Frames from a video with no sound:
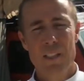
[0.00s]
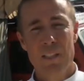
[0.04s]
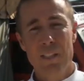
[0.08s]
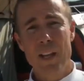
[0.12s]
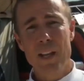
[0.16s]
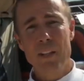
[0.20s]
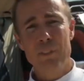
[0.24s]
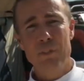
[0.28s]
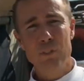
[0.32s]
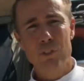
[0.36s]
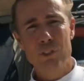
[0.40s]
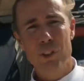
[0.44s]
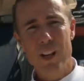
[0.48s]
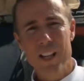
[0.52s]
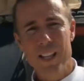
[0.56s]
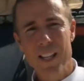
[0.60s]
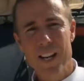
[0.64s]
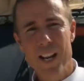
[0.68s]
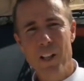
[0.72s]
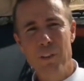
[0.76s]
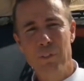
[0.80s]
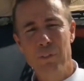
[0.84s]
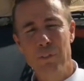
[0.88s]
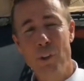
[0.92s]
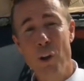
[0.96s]
Thanks for checking
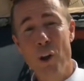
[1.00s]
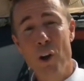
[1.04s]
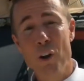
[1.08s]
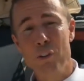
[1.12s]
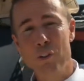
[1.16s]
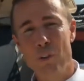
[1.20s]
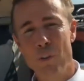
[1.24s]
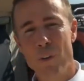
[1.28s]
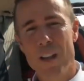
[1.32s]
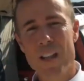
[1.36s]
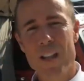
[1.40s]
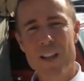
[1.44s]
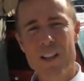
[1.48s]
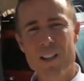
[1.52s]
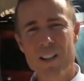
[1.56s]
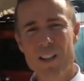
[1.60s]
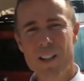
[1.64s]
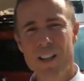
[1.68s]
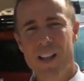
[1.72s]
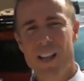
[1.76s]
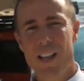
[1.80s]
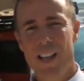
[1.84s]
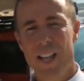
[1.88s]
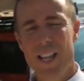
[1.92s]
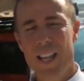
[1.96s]
out Sour Trail
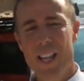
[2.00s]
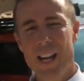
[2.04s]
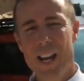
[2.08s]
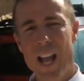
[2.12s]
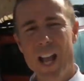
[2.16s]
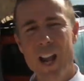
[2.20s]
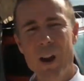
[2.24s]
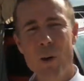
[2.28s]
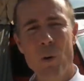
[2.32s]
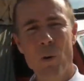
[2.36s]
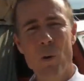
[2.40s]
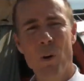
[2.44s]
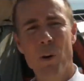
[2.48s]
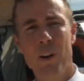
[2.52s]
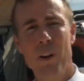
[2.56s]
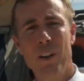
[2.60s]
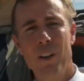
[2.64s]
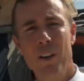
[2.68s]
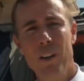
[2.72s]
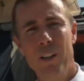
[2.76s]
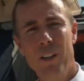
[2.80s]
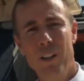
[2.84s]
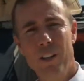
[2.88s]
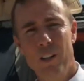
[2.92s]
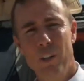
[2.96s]
and our
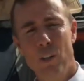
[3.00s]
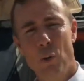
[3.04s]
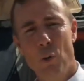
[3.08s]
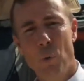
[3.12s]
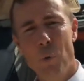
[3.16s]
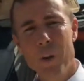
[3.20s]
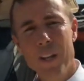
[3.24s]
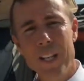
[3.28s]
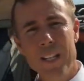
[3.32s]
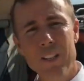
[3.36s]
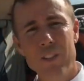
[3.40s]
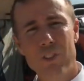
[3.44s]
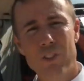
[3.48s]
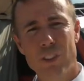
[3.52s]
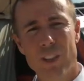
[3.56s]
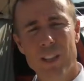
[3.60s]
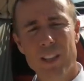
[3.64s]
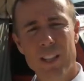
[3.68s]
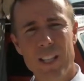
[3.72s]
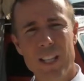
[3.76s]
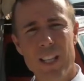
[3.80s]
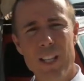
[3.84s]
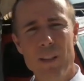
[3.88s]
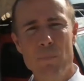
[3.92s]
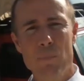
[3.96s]
green
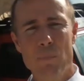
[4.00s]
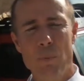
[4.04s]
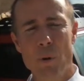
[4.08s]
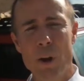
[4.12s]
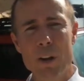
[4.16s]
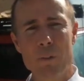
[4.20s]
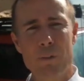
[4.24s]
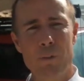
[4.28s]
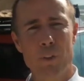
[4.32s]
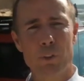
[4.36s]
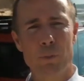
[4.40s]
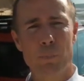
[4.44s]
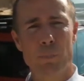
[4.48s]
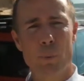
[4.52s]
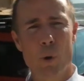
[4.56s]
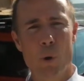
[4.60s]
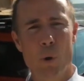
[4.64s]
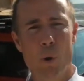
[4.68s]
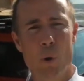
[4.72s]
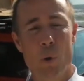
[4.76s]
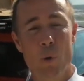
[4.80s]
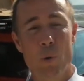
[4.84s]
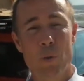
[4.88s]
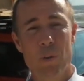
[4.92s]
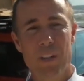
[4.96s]
chili breakfast
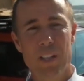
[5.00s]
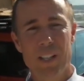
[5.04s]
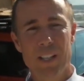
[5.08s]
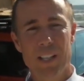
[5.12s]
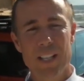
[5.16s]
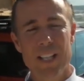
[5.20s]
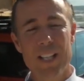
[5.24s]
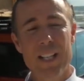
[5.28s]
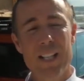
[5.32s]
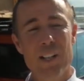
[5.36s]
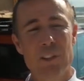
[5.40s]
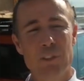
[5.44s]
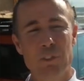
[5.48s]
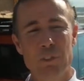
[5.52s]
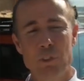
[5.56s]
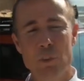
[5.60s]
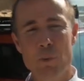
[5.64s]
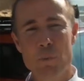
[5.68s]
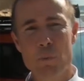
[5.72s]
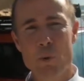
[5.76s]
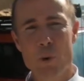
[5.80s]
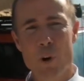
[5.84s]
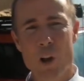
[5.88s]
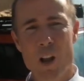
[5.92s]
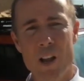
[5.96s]
bowl. It is
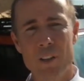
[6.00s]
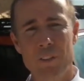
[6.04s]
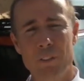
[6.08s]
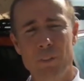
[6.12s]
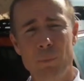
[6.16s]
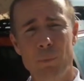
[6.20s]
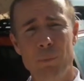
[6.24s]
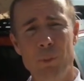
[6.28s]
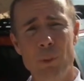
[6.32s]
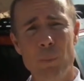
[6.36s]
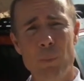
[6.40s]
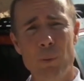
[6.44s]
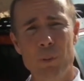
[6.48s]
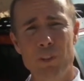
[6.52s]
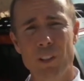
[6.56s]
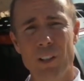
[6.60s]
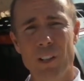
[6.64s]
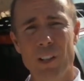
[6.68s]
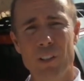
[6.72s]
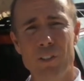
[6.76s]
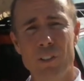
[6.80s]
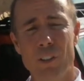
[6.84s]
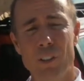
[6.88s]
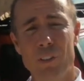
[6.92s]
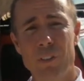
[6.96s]
super awesome, super
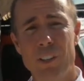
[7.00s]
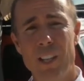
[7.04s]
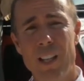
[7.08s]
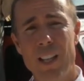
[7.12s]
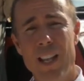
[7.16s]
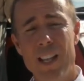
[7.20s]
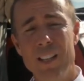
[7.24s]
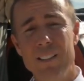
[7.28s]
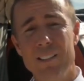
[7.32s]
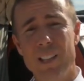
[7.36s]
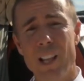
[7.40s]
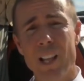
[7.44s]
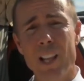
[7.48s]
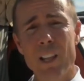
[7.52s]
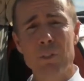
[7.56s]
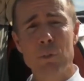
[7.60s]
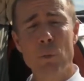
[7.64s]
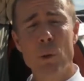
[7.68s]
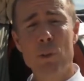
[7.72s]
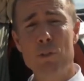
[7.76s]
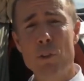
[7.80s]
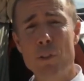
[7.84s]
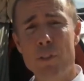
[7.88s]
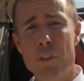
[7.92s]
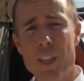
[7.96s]
delicious. Tell us
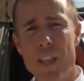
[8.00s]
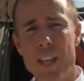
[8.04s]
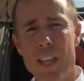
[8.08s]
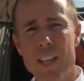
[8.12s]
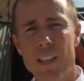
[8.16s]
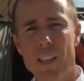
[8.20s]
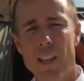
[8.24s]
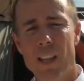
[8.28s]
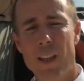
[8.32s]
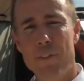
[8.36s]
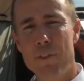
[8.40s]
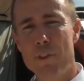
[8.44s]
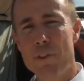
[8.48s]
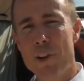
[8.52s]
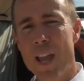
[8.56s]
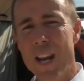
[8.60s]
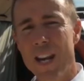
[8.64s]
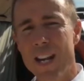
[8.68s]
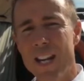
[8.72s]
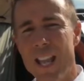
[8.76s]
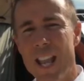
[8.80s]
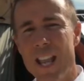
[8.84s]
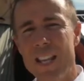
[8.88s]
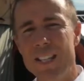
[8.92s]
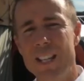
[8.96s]
what you think. If you got
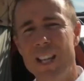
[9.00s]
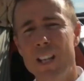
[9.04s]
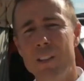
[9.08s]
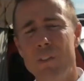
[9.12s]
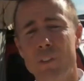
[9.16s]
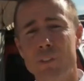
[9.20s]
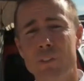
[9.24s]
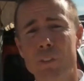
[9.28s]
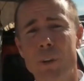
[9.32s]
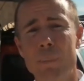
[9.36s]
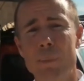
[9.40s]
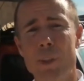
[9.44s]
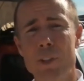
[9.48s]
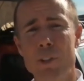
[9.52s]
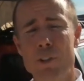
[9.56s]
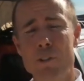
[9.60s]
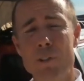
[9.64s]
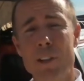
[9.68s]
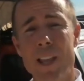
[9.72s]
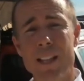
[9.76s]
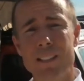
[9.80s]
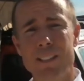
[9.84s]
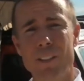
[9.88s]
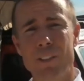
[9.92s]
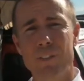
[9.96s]
any ideas of something
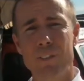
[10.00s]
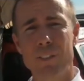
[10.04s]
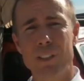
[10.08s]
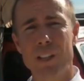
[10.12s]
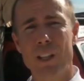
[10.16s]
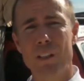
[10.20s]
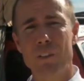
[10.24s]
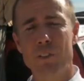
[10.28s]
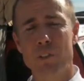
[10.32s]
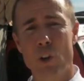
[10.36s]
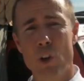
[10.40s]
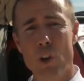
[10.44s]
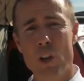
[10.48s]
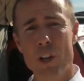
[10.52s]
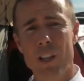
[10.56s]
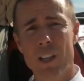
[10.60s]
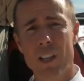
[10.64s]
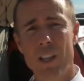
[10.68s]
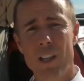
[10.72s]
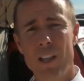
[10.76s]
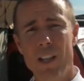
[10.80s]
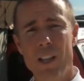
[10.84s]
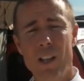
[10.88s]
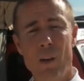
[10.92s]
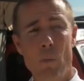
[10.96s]
you'd like to see us cook
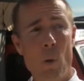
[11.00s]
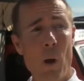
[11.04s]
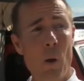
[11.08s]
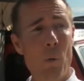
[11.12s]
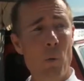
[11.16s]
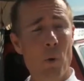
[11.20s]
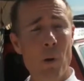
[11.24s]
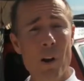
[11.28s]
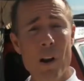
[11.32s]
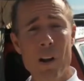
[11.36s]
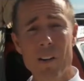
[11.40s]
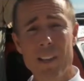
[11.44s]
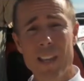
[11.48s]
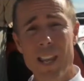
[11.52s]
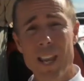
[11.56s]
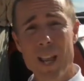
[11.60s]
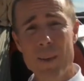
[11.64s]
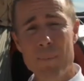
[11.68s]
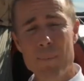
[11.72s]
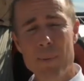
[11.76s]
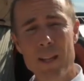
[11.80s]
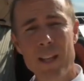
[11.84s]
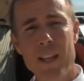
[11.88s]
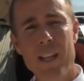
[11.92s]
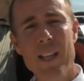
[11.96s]
while we're out
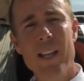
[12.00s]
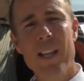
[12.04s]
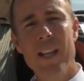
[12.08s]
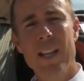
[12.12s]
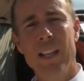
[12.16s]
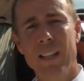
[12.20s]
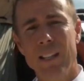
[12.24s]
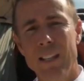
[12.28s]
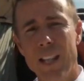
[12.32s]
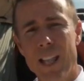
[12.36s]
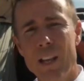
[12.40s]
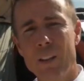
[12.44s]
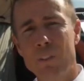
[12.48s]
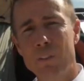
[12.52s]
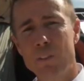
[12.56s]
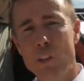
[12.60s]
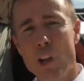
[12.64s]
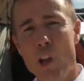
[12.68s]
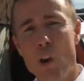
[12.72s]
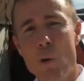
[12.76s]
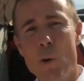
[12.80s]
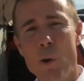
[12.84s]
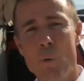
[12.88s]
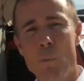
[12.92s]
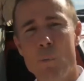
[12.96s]
camping, let us
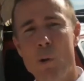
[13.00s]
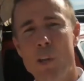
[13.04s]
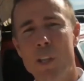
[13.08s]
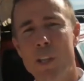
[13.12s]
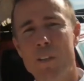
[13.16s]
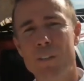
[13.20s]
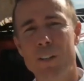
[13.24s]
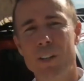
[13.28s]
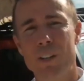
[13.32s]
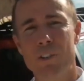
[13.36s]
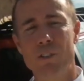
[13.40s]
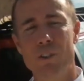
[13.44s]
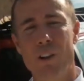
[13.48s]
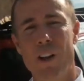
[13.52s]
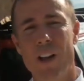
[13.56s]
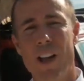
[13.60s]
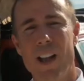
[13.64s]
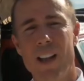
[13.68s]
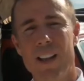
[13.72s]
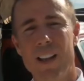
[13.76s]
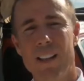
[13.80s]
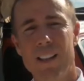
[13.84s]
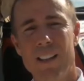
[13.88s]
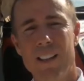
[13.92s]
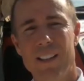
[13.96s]
know and we'll give it a
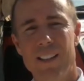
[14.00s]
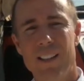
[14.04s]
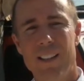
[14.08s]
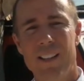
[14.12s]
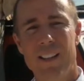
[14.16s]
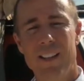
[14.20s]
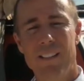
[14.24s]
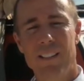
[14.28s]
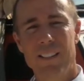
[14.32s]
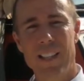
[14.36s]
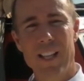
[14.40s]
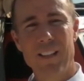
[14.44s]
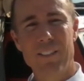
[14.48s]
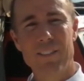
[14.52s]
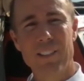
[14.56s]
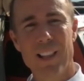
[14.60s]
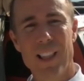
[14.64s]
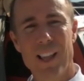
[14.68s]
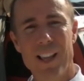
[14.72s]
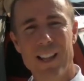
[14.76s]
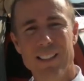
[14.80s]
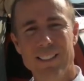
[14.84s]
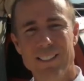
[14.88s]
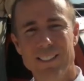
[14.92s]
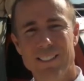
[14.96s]
try. Thanks a
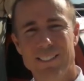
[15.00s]
lot.